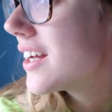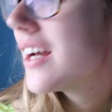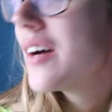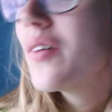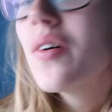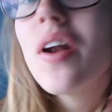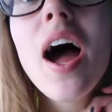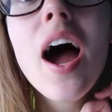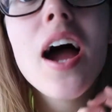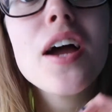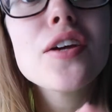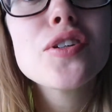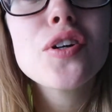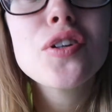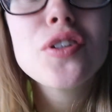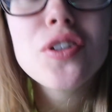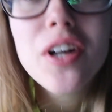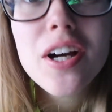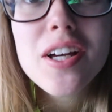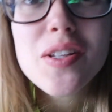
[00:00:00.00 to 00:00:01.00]
When I
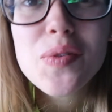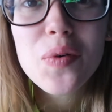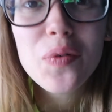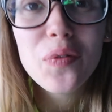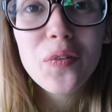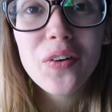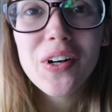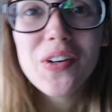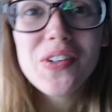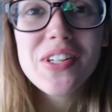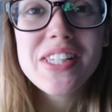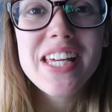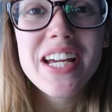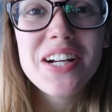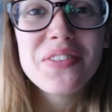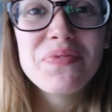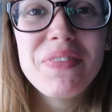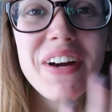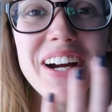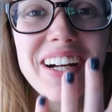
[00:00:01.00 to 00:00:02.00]
showed you guys before, it was
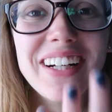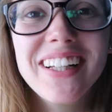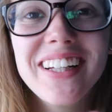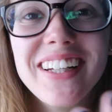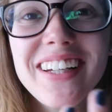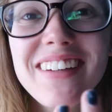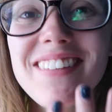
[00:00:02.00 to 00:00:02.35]
like barely